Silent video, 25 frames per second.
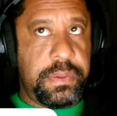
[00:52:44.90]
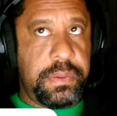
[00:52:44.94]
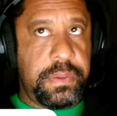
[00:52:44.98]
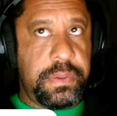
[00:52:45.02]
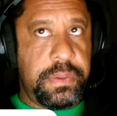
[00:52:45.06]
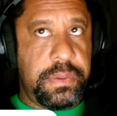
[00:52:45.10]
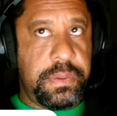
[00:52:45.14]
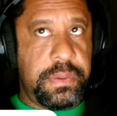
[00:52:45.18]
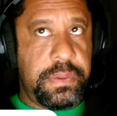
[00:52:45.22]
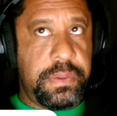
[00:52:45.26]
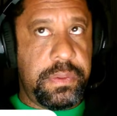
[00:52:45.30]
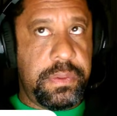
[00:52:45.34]

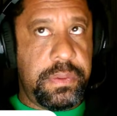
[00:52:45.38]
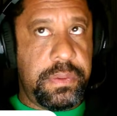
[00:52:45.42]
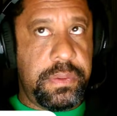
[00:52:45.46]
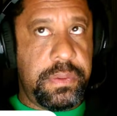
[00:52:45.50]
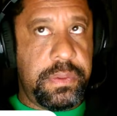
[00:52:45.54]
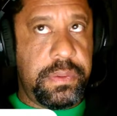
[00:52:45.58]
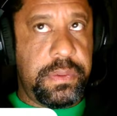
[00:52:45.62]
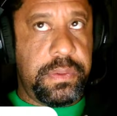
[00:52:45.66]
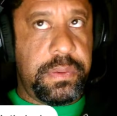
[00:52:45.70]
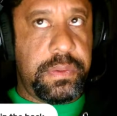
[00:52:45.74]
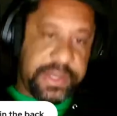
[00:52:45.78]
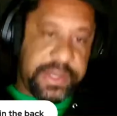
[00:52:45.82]
got it. When you
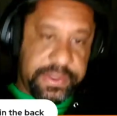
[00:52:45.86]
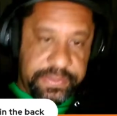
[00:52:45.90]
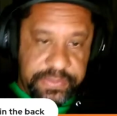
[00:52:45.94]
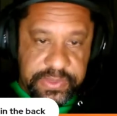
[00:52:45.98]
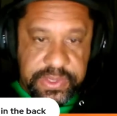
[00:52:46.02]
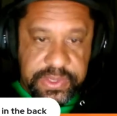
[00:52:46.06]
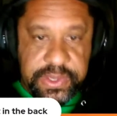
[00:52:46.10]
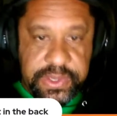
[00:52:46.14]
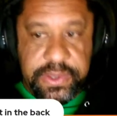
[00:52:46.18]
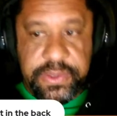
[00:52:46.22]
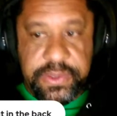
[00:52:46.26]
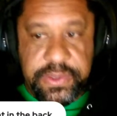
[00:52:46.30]
plug in
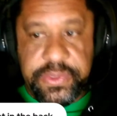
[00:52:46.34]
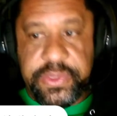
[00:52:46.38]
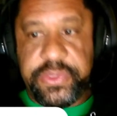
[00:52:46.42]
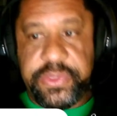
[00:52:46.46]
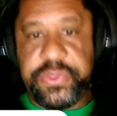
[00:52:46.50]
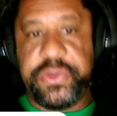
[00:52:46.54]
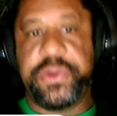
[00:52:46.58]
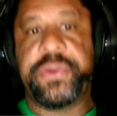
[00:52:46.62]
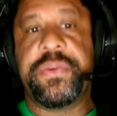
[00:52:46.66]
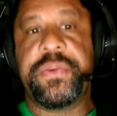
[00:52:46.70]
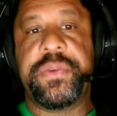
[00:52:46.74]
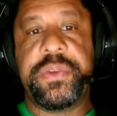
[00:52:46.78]
just the power
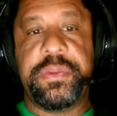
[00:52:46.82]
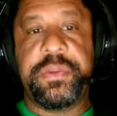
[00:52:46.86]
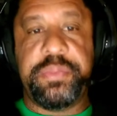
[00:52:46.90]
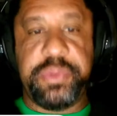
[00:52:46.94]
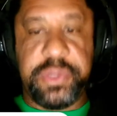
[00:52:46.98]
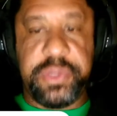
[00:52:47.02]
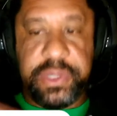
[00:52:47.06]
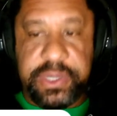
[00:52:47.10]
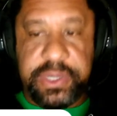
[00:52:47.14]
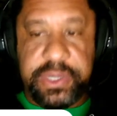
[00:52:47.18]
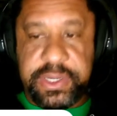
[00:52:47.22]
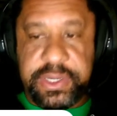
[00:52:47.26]
side,
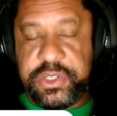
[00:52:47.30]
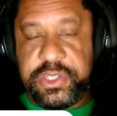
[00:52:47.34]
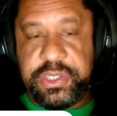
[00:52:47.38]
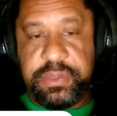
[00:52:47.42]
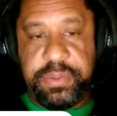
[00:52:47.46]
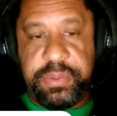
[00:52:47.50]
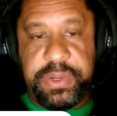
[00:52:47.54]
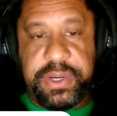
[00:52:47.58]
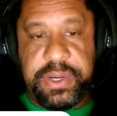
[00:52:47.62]
got it.